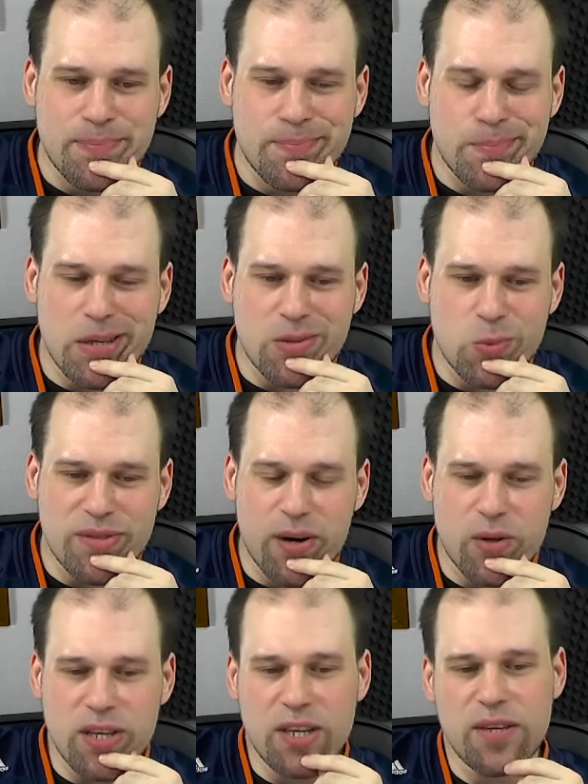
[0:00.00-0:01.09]
But
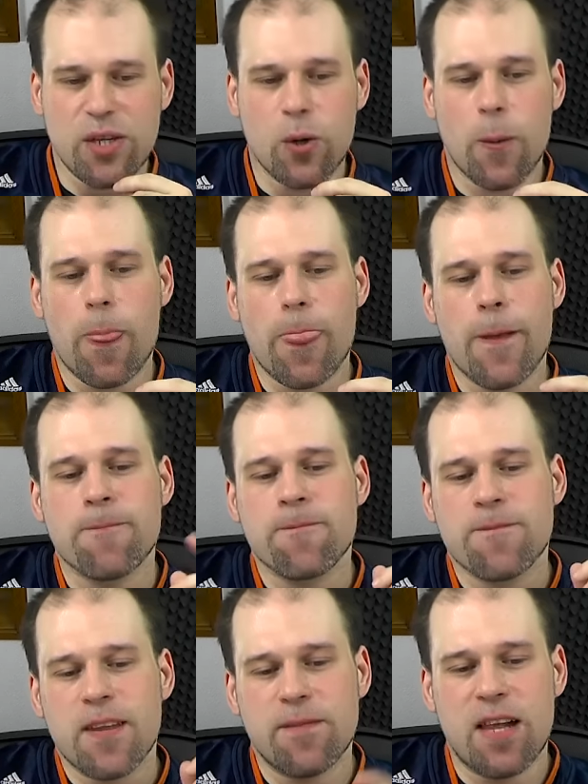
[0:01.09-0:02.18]
without any video.
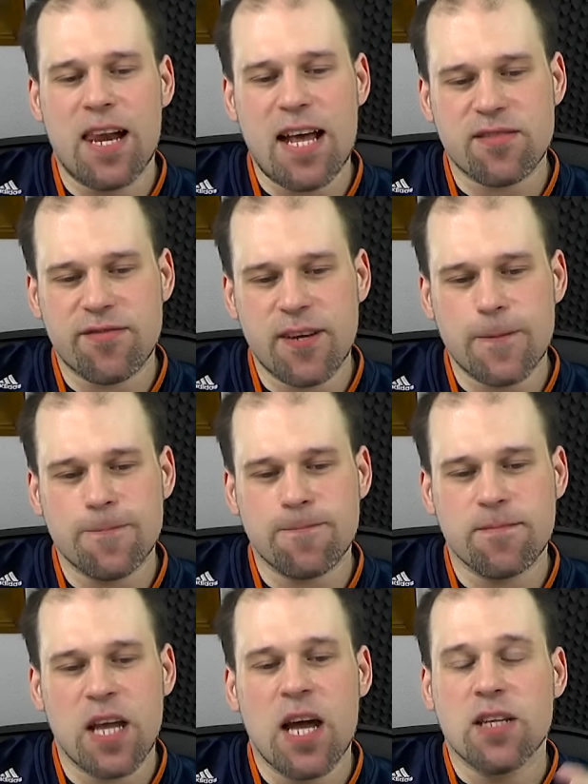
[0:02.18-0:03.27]
The last thing,
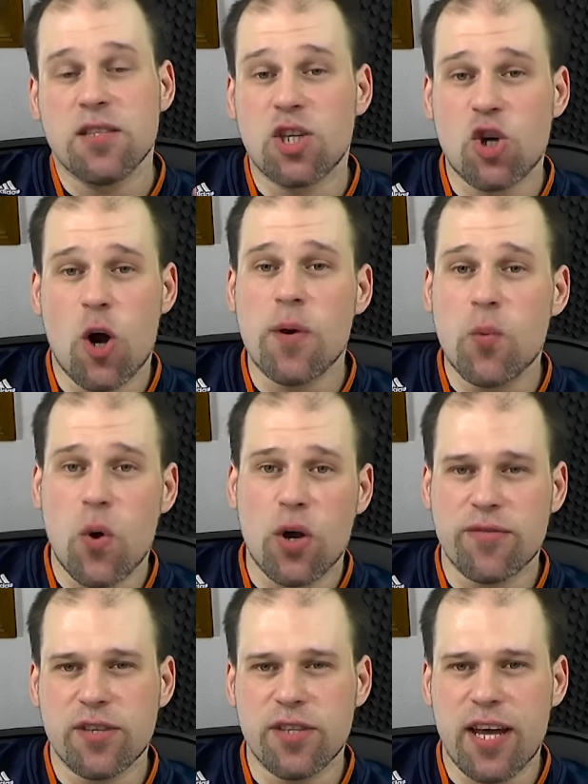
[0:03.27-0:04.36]
the German word
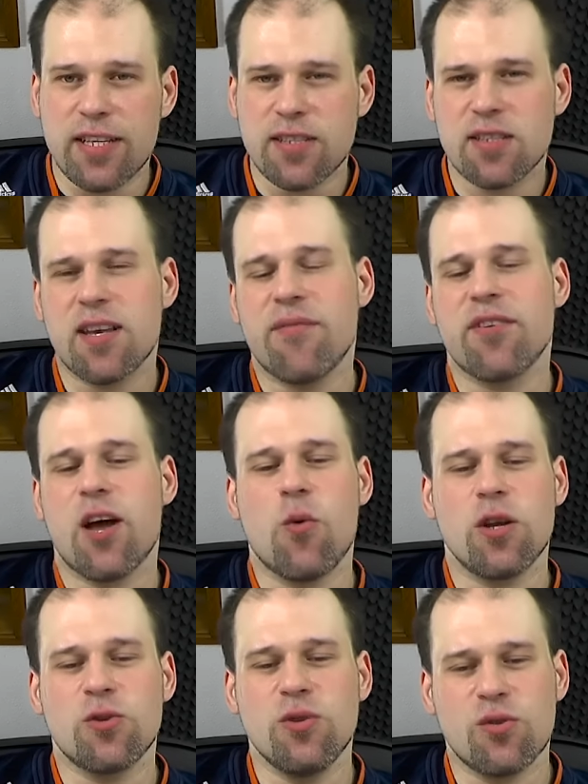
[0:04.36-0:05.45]
of the day. This is something I
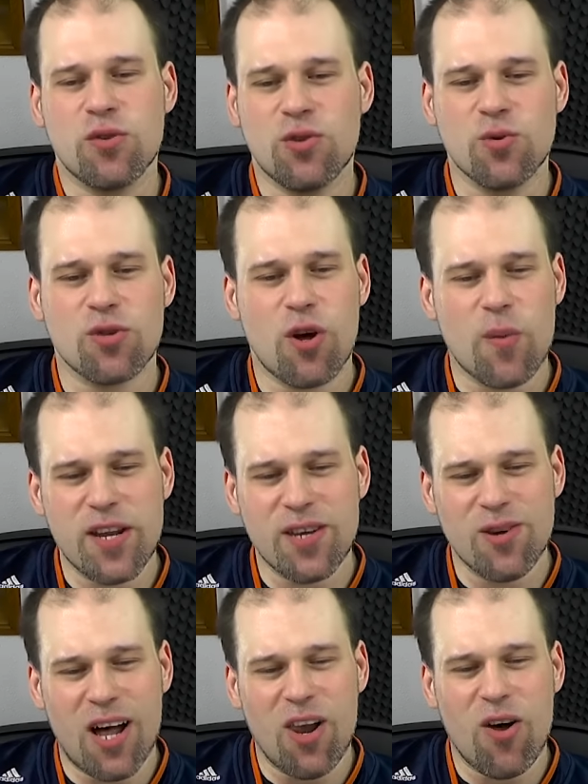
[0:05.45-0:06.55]
wanted to introduce
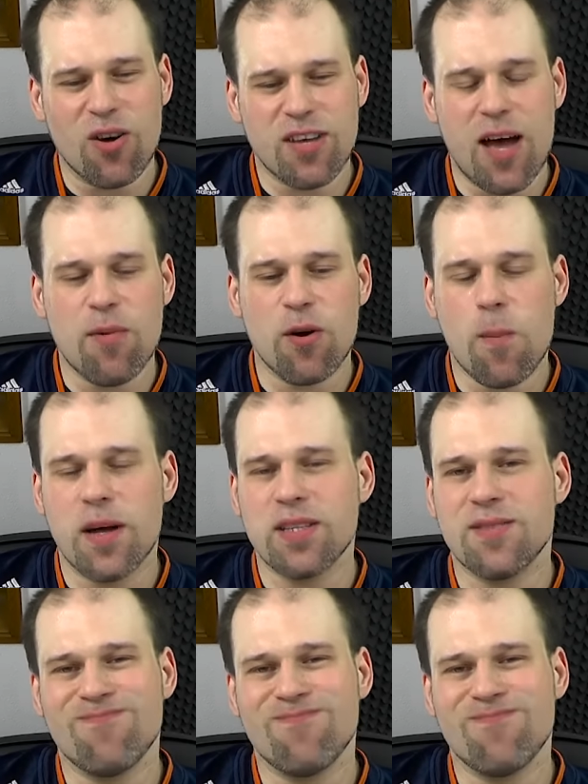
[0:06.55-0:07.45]
already a long time ago, but